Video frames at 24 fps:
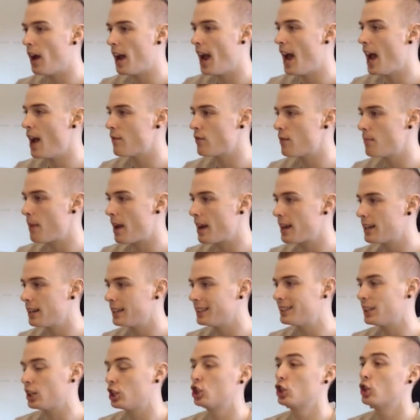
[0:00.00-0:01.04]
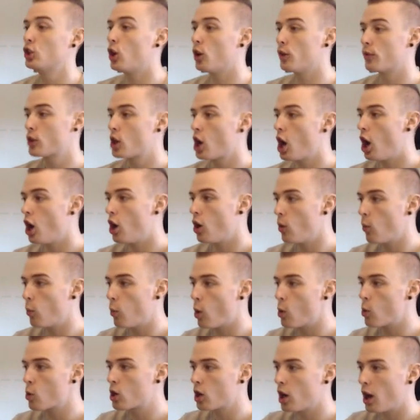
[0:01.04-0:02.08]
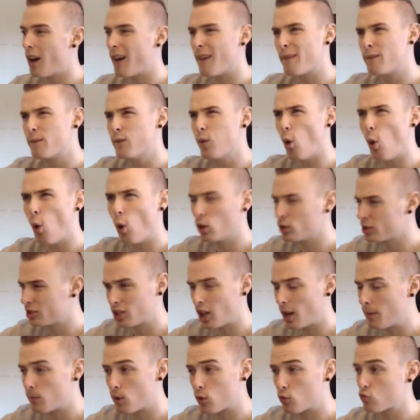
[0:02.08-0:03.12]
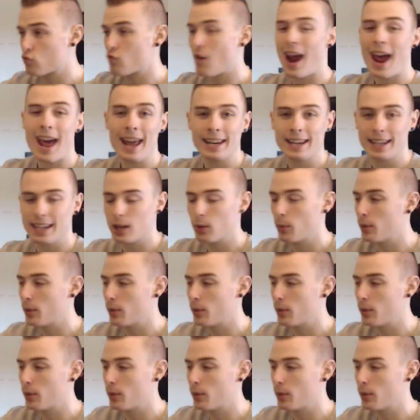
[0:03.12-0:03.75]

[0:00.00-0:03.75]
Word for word: have made an addition of Kyle Walker for some Randy.